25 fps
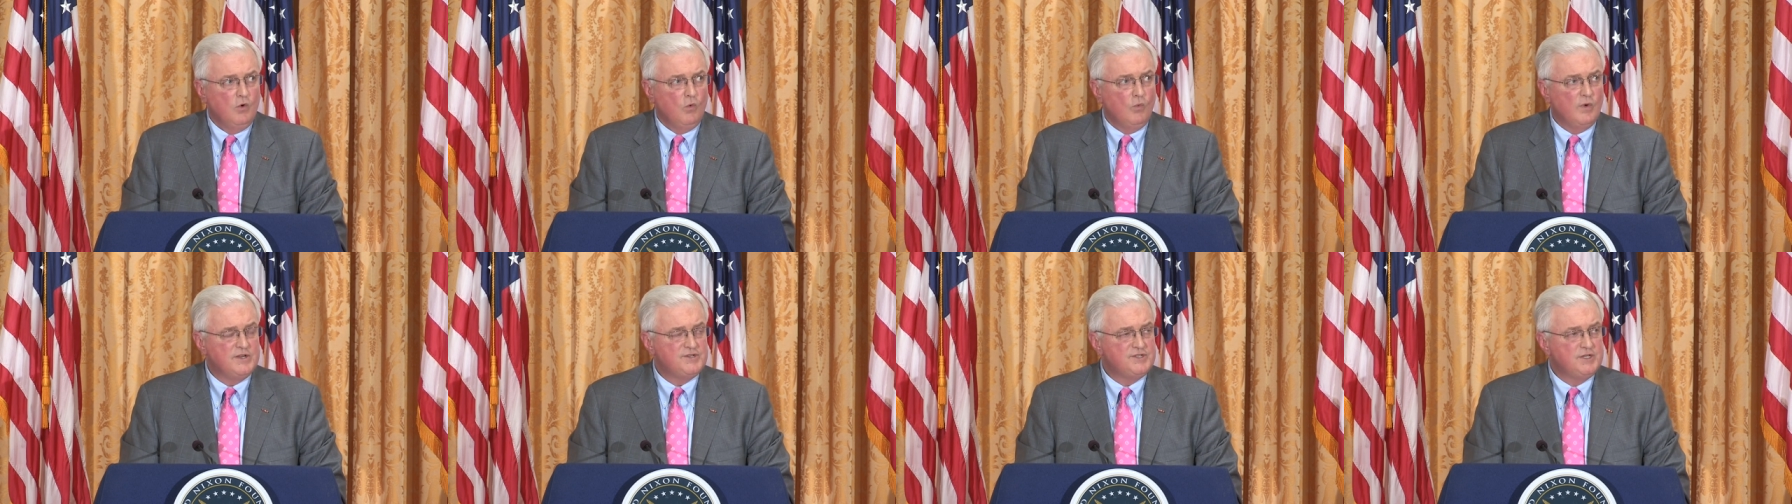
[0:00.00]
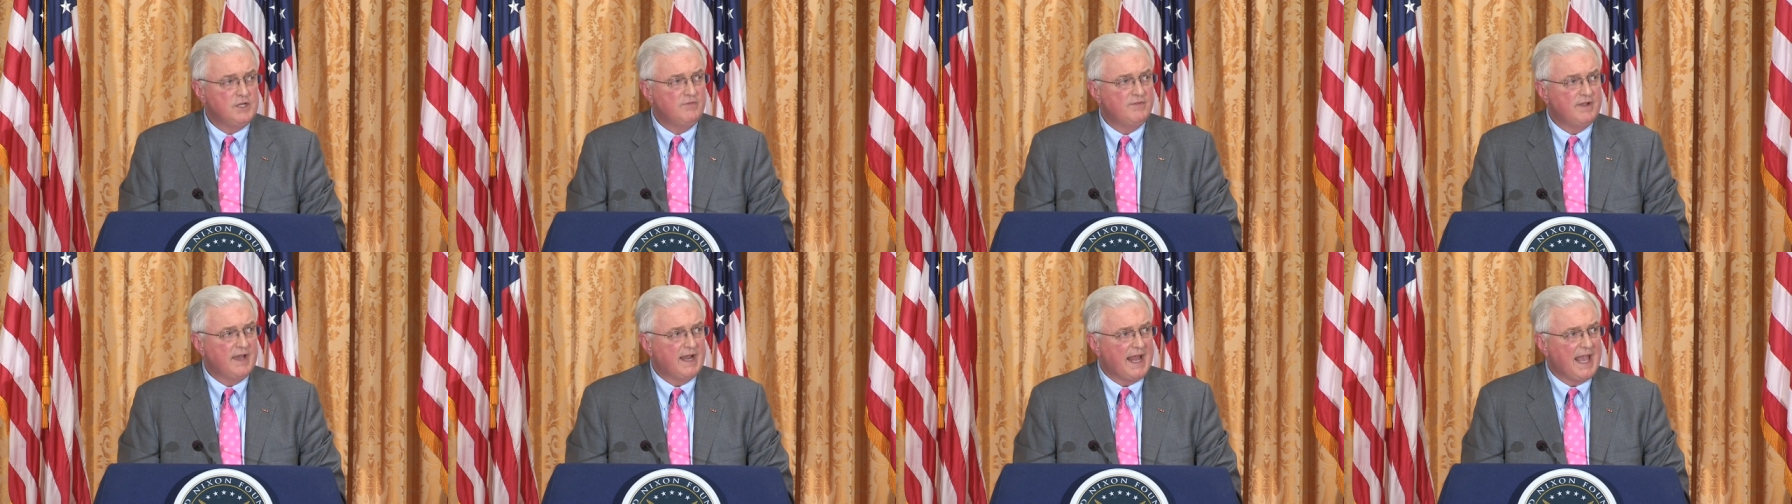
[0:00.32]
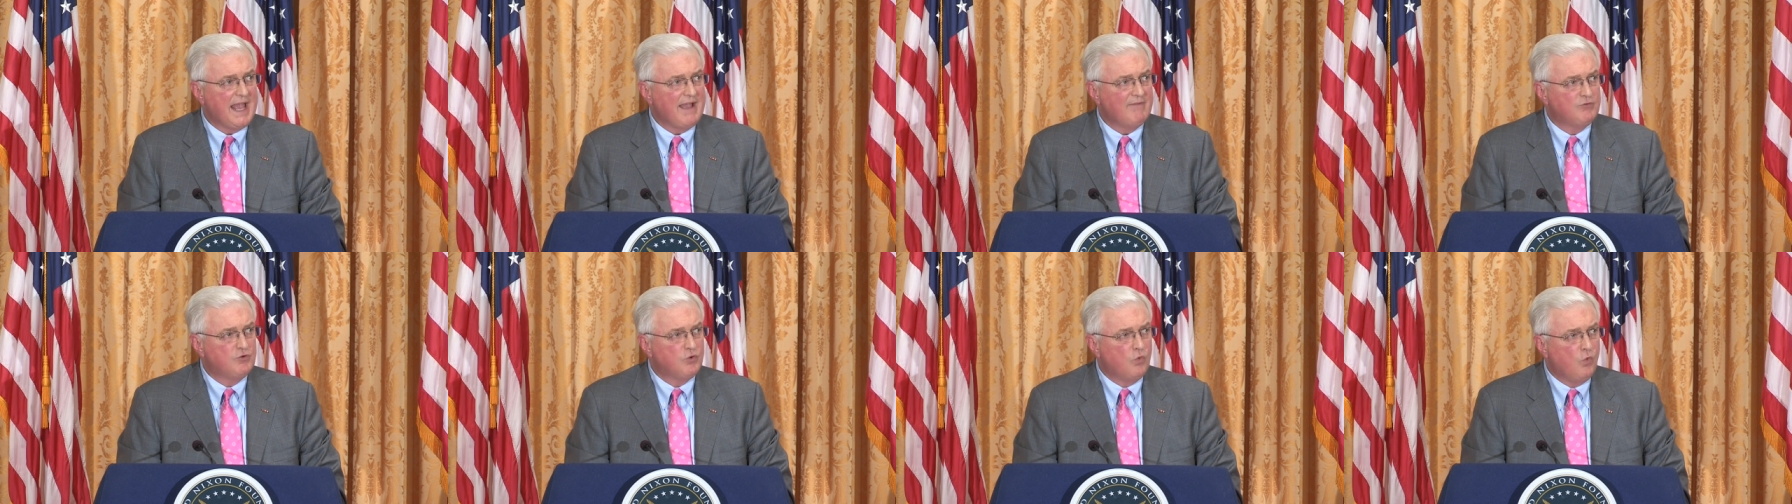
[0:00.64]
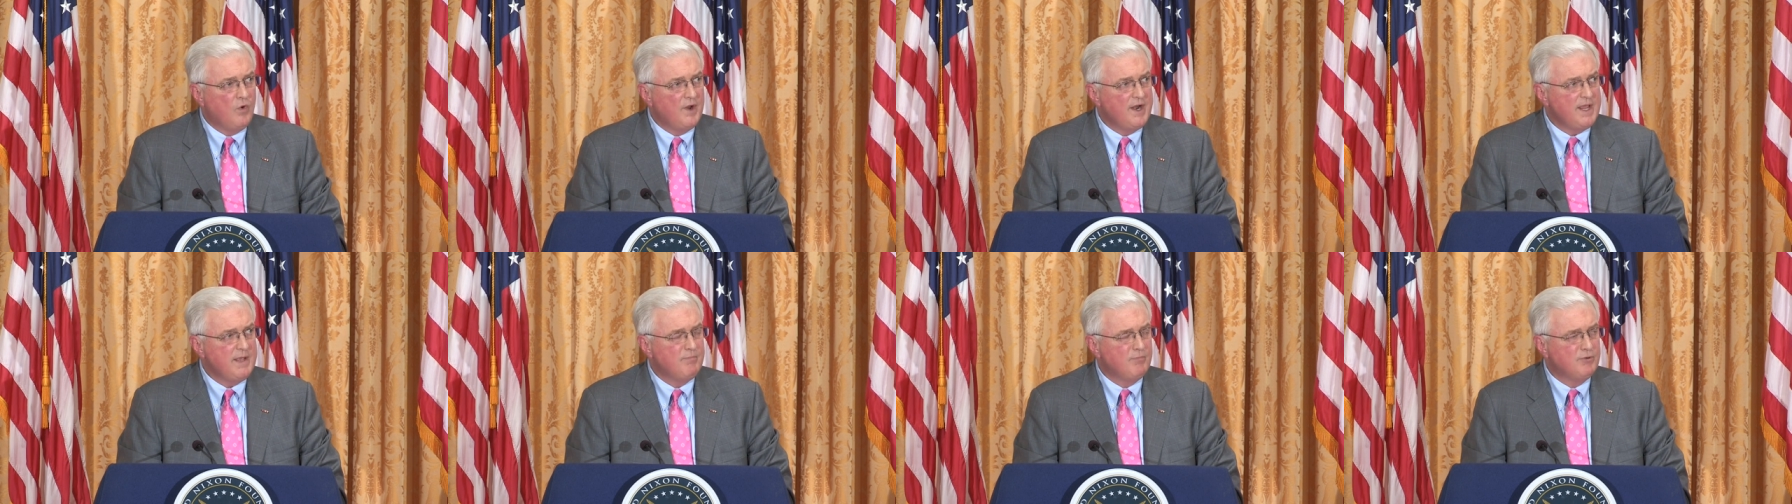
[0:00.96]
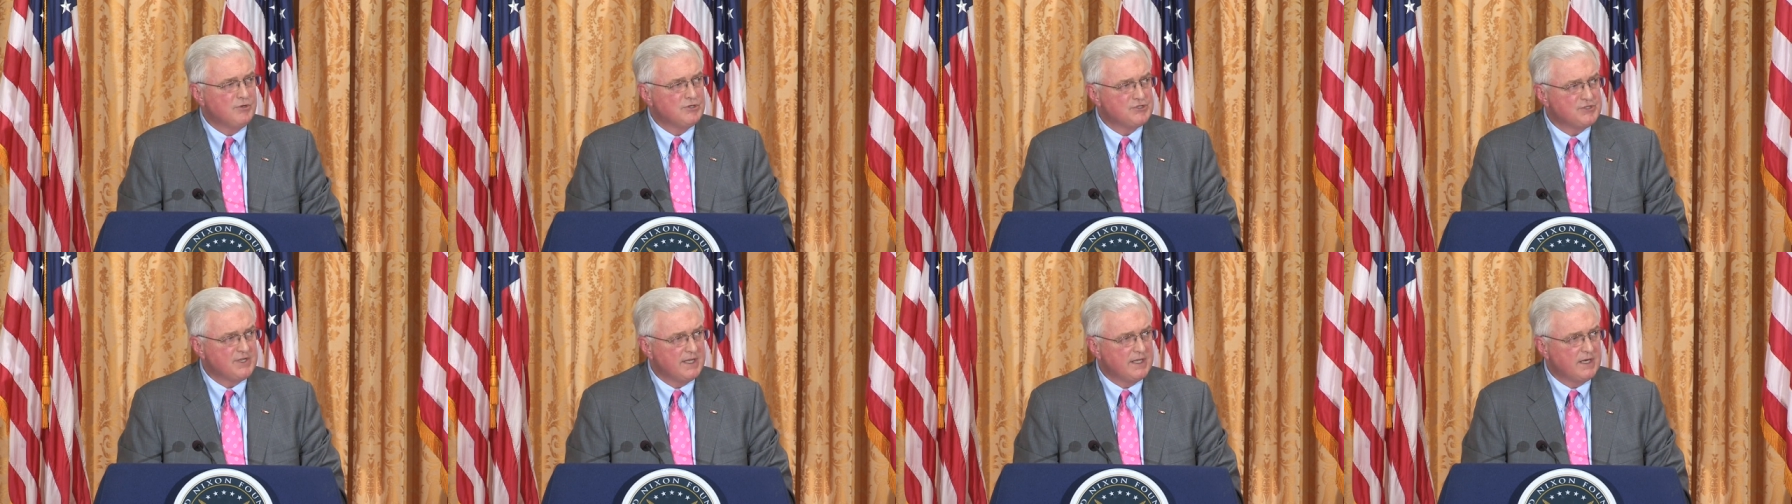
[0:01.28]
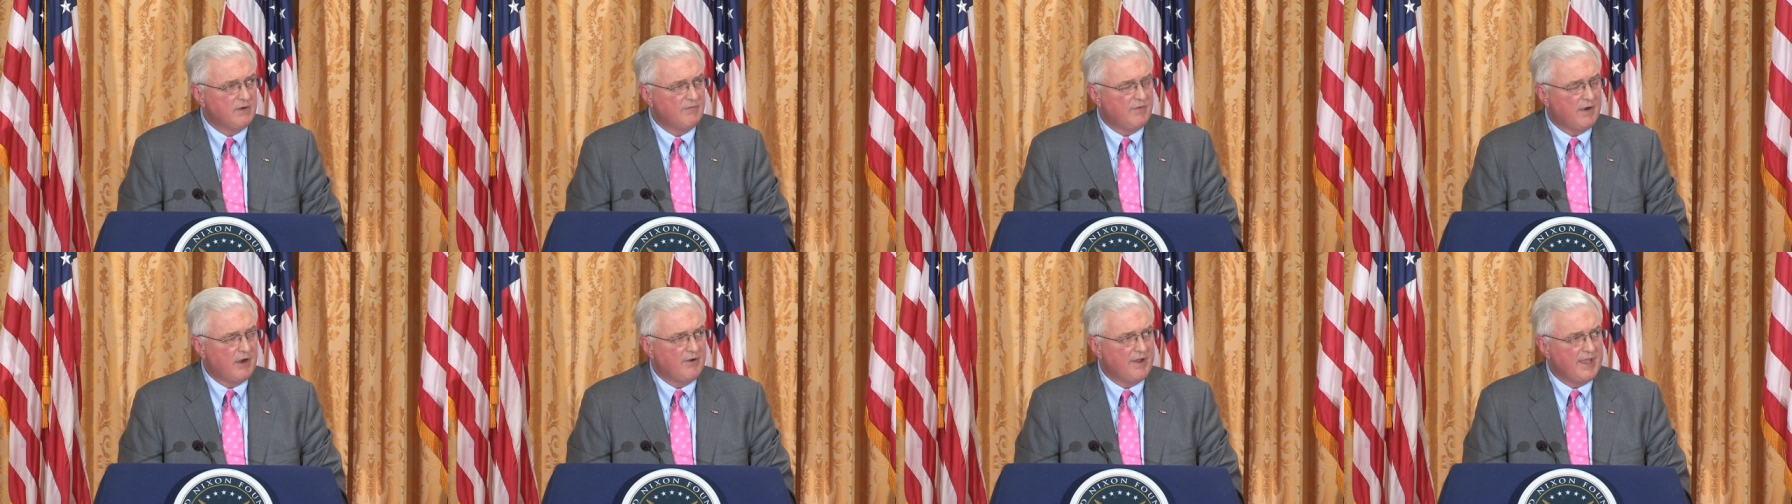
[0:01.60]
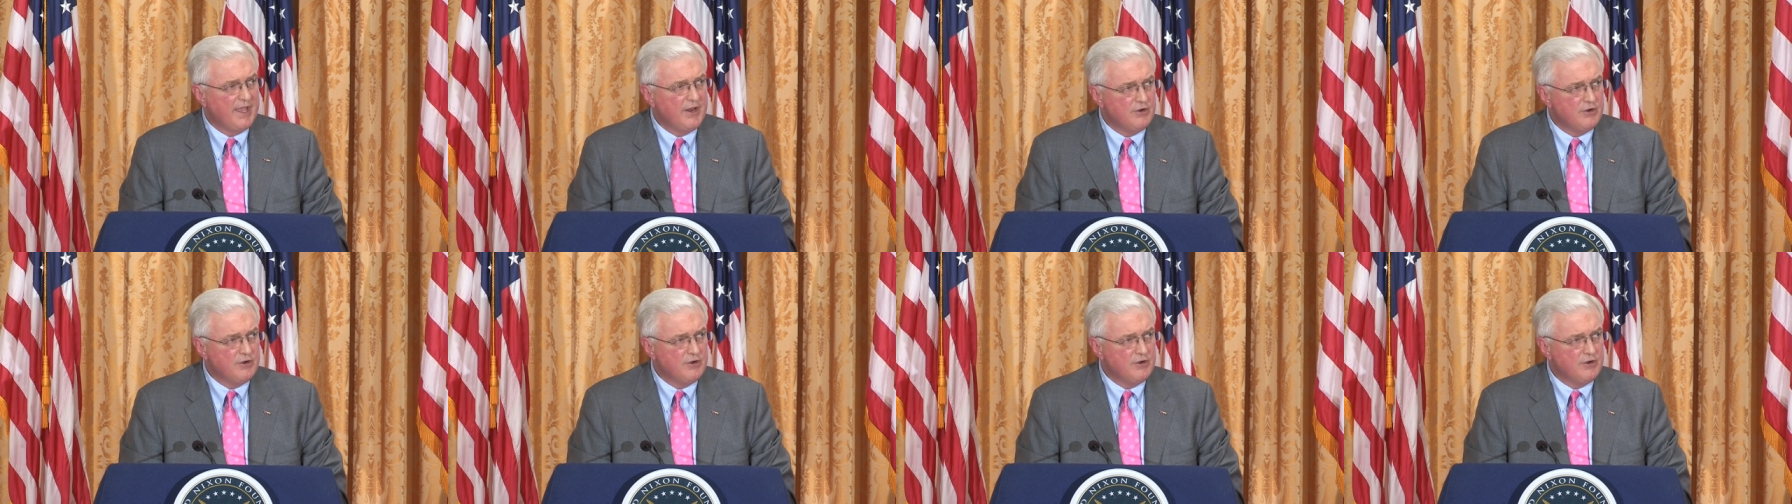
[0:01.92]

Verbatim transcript: we still got to have 20% of our